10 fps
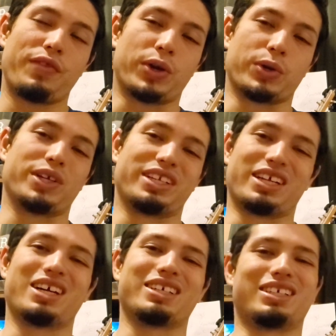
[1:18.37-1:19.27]
already
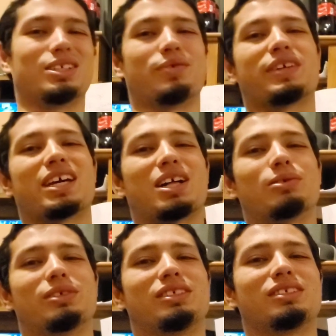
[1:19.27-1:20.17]
not getting enough
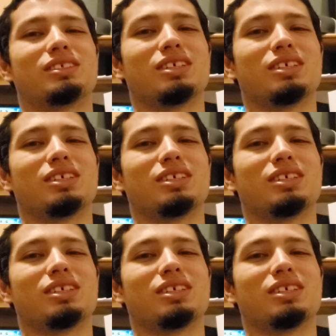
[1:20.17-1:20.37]
calories